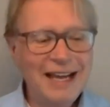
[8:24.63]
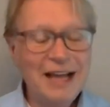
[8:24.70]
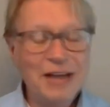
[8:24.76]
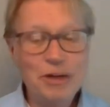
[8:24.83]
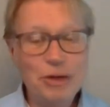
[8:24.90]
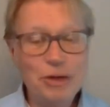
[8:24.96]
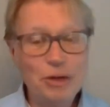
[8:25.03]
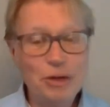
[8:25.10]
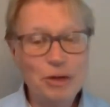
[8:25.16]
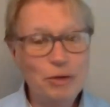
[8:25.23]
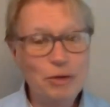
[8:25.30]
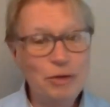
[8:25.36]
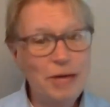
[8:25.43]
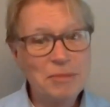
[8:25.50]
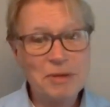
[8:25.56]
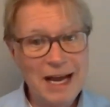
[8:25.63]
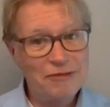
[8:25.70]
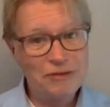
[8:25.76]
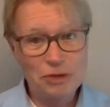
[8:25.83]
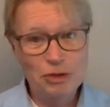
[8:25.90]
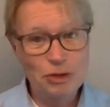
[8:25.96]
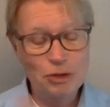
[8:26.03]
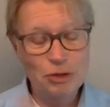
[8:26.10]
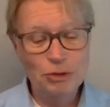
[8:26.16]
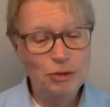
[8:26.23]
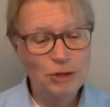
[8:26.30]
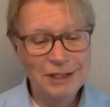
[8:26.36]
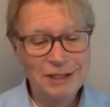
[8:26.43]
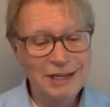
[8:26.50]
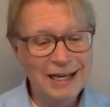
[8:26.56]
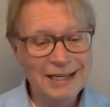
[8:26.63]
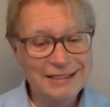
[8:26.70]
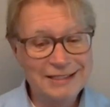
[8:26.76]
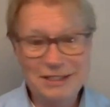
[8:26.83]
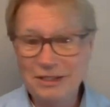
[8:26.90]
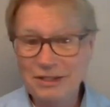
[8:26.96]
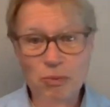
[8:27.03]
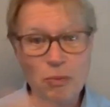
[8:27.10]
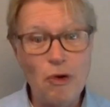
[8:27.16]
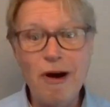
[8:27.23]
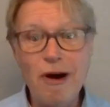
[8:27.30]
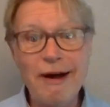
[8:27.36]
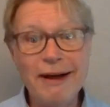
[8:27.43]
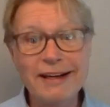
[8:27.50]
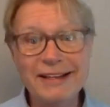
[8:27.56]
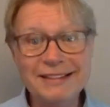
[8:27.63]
You named me after you. Is this why?"